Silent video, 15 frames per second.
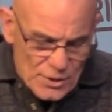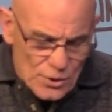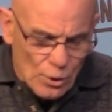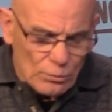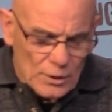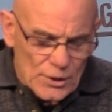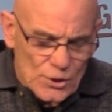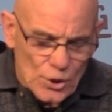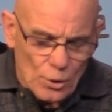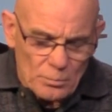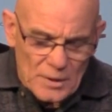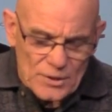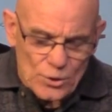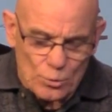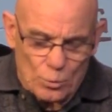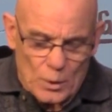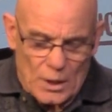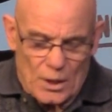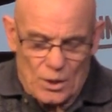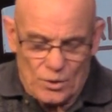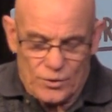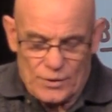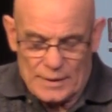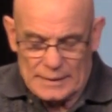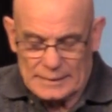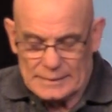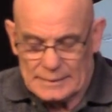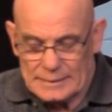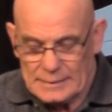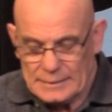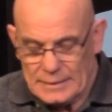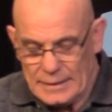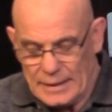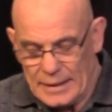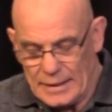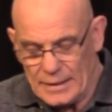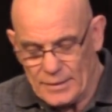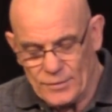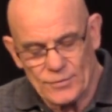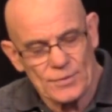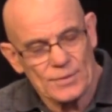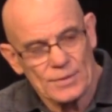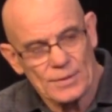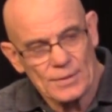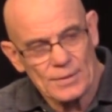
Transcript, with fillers: there's only so much wealth, and